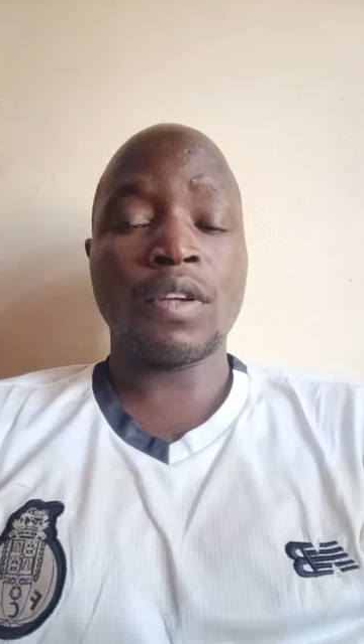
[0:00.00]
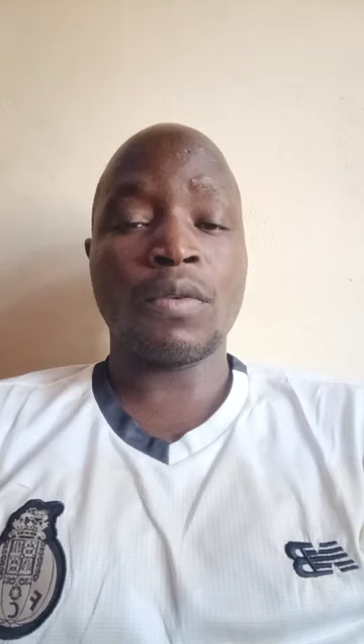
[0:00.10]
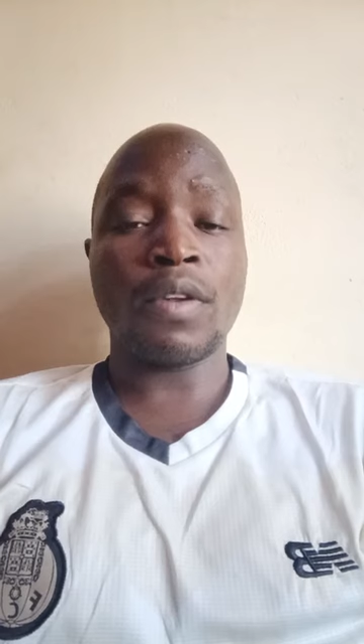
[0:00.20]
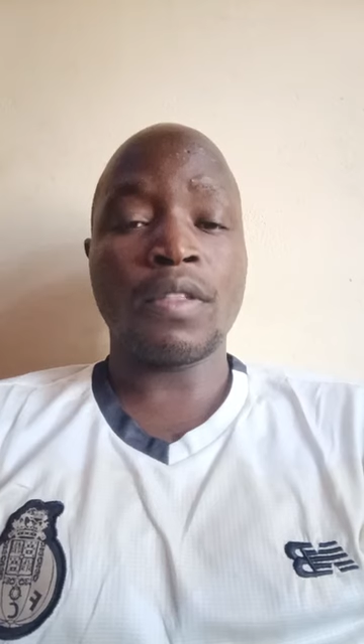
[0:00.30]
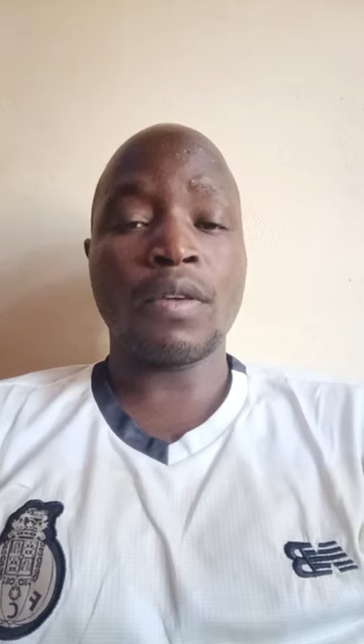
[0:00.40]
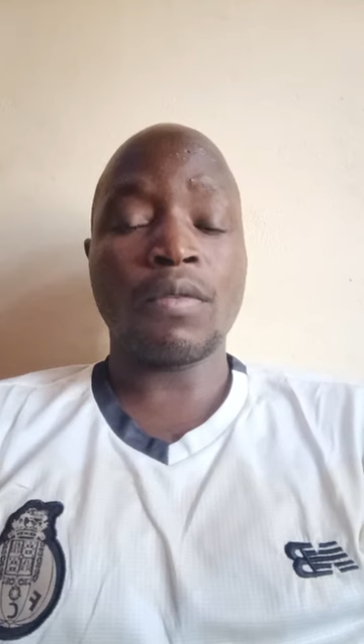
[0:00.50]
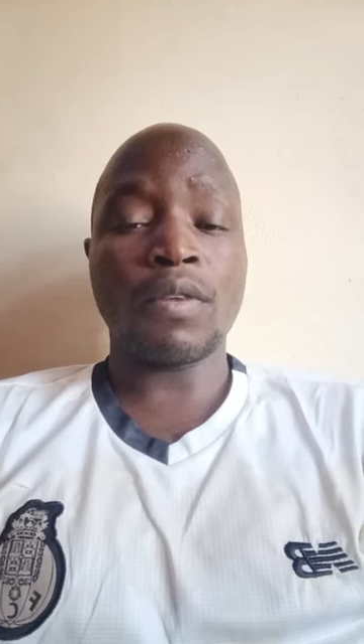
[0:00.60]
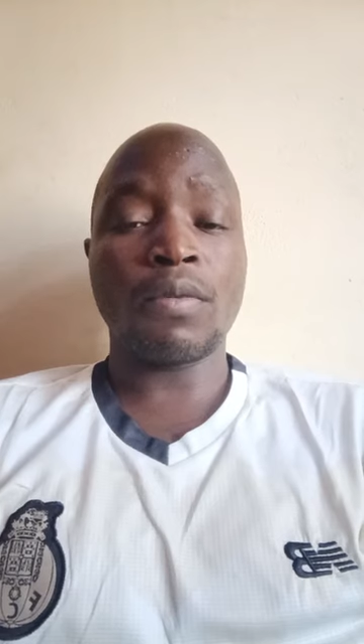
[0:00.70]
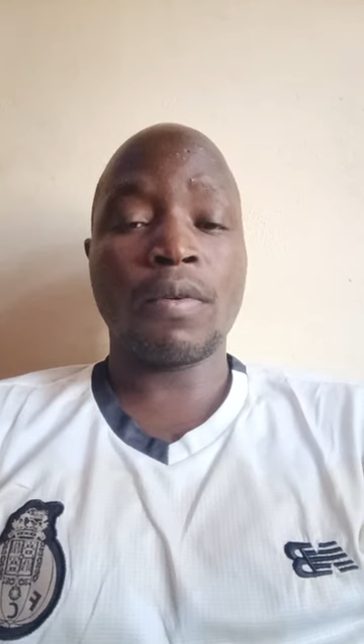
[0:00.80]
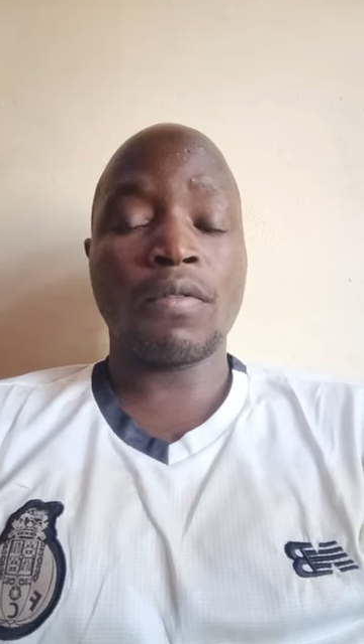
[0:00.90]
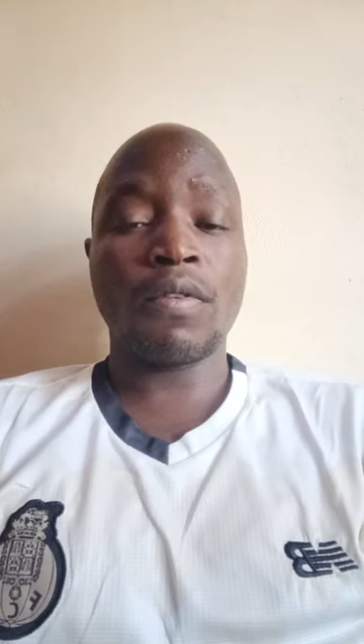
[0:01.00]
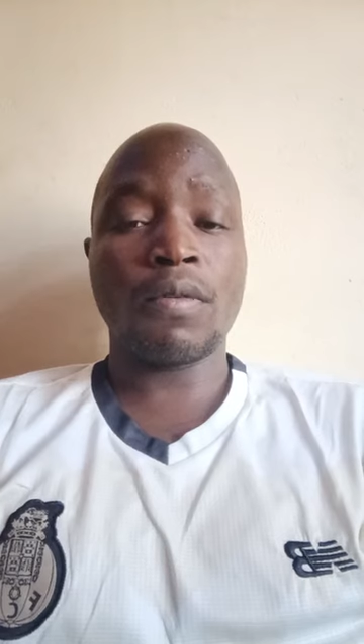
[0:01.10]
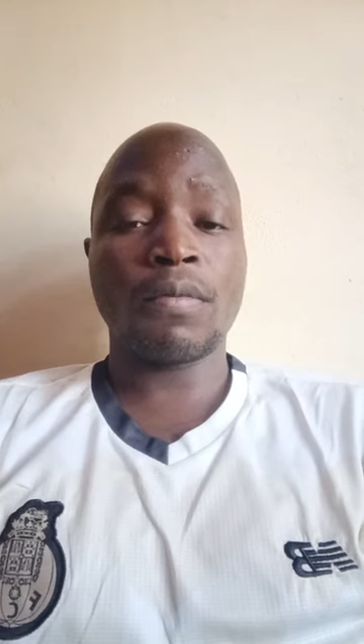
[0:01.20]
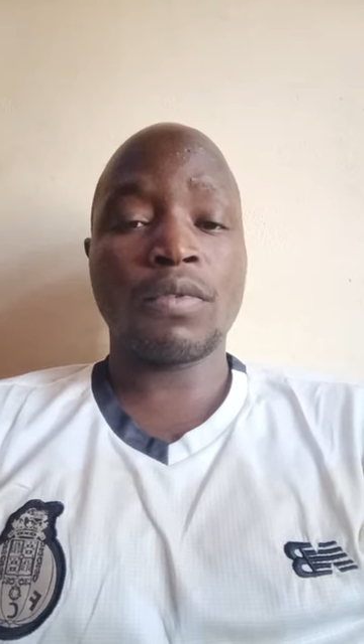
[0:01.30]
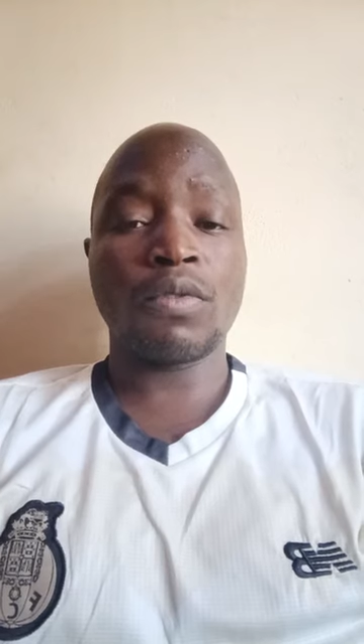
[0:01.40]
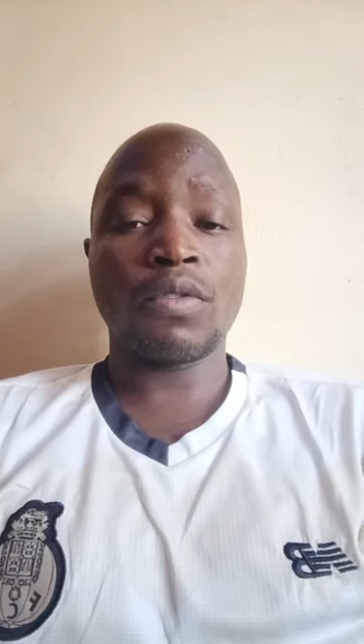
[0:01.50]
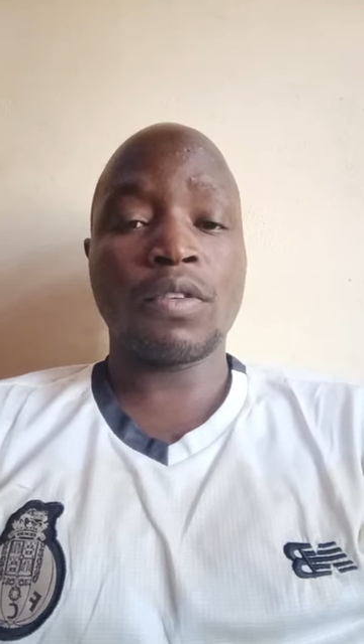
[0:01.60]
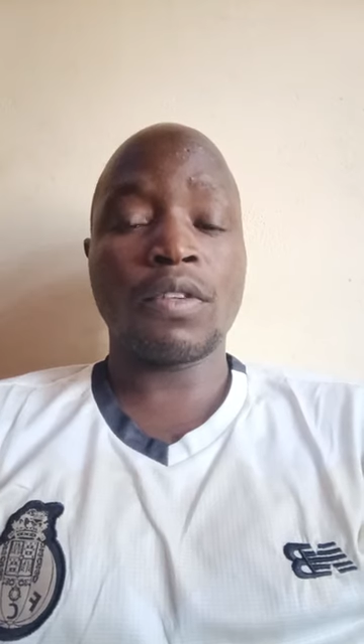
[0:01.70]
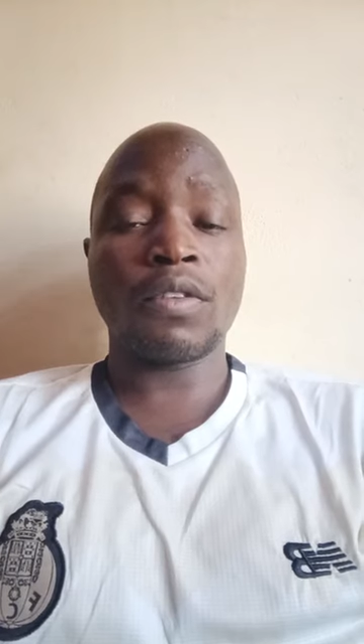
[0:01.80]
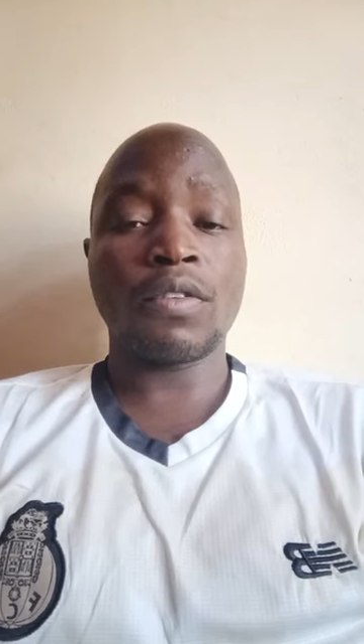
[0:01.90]
when they want to perform, should
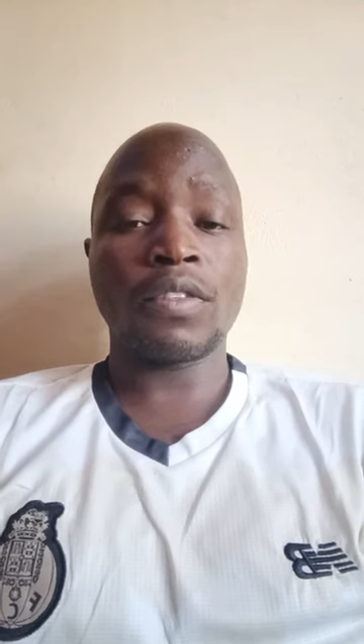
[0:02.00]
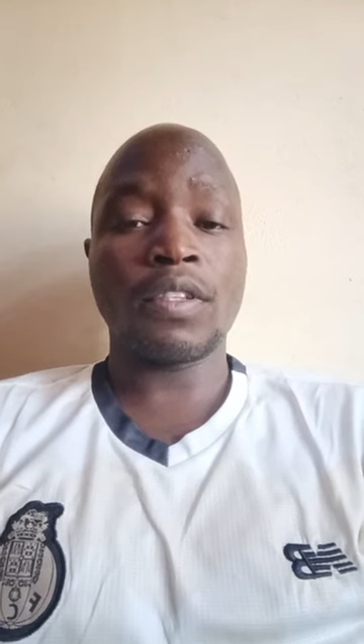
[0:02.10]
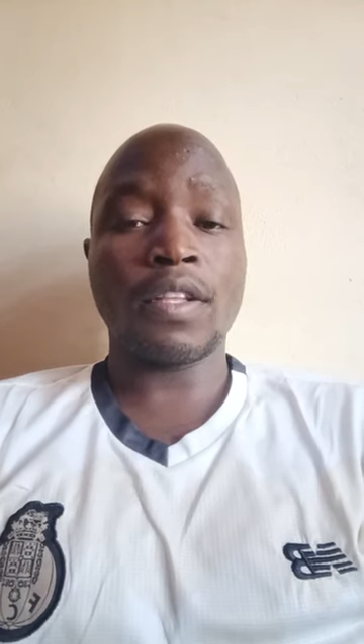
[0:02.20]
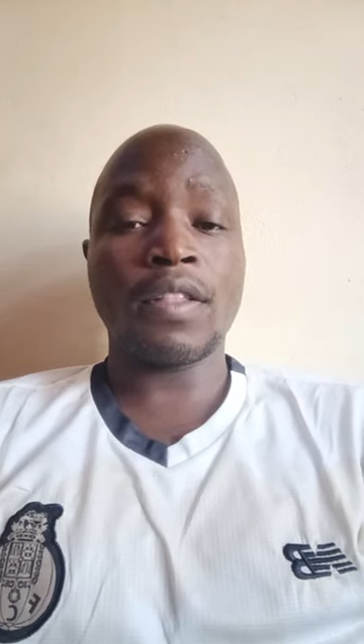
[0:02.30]
consider